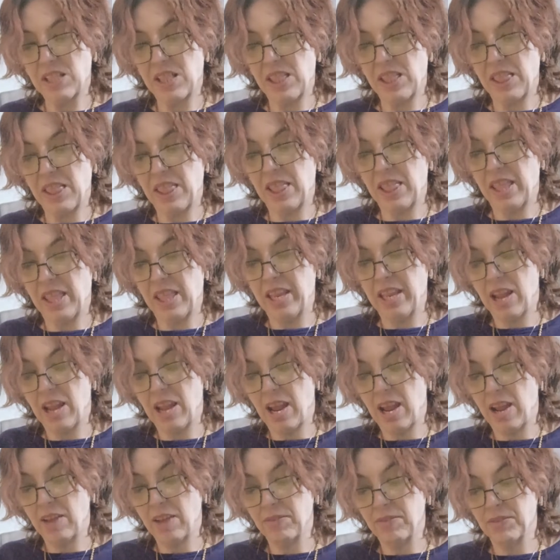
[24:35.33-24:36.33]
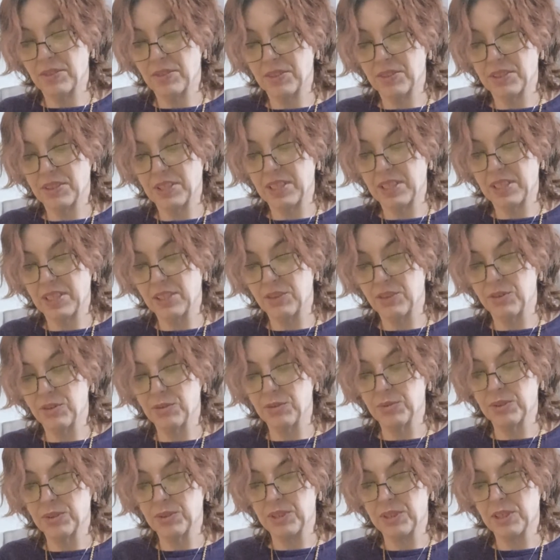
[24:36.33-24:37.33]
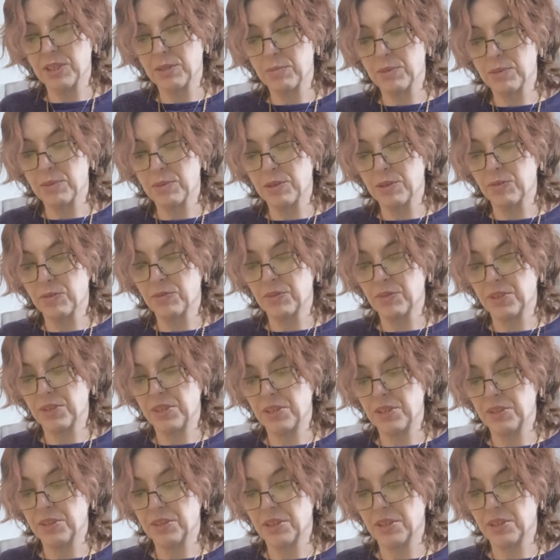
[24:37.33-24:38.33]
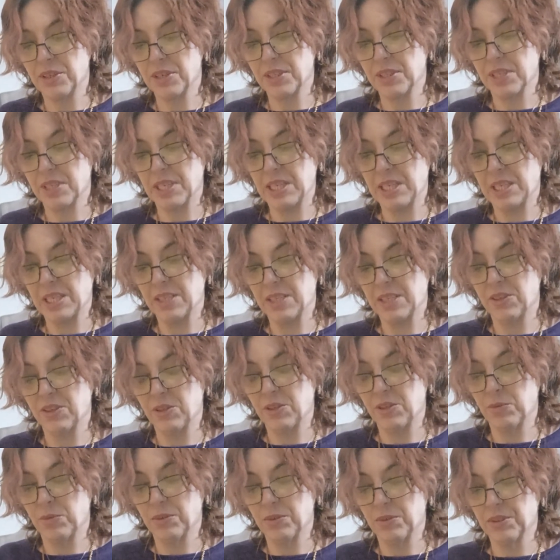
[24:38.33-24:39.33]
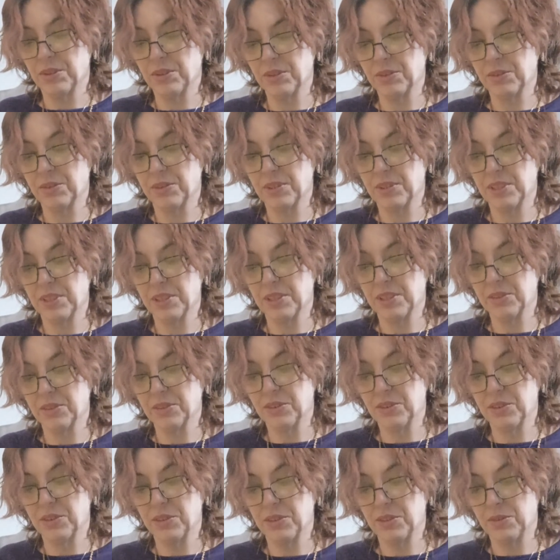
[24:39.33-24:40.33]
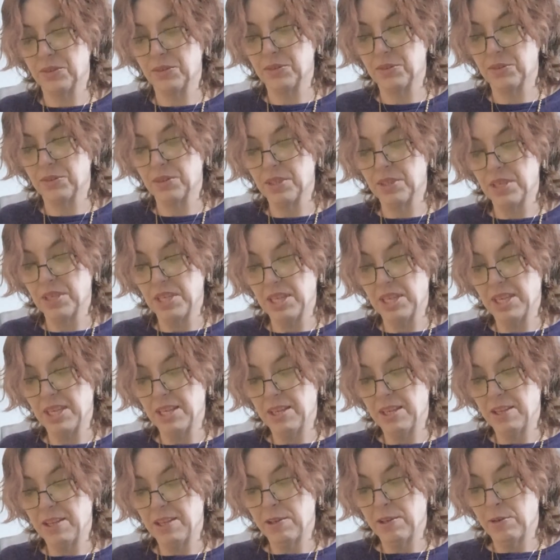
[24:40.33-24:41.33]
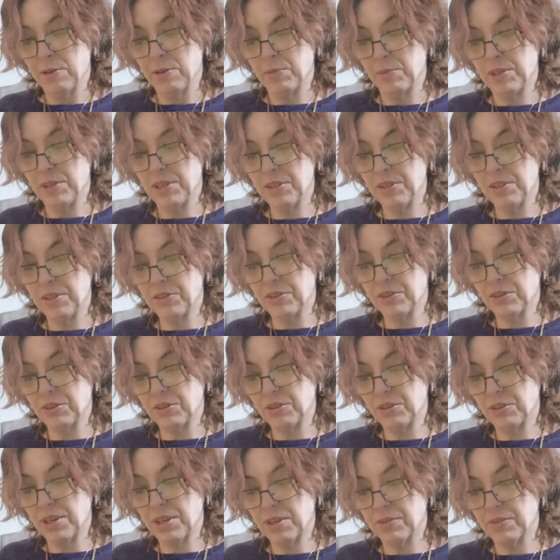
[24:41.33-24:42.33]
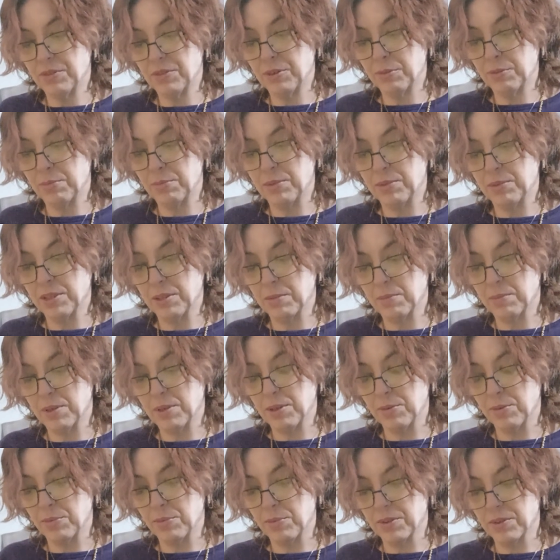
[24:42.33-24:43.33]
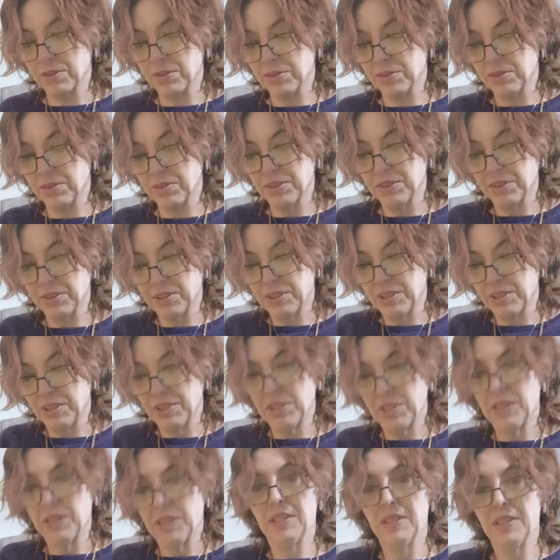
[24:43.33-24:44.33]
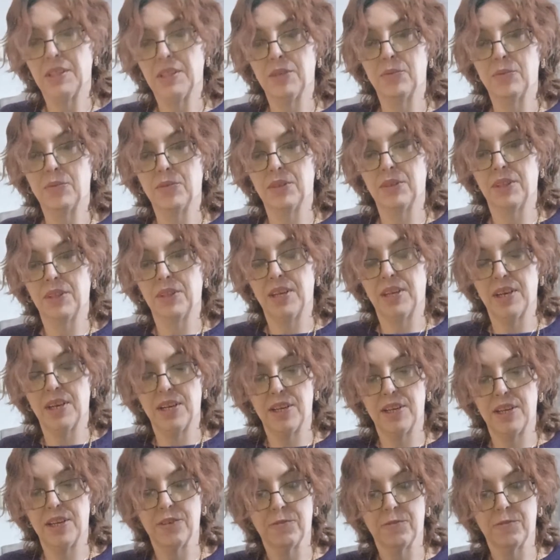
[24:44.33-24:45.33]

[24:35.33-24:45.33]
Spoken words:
obviously I enjoy coming over here talking and doing little things too. But arts and crafts are big in my world. They really are.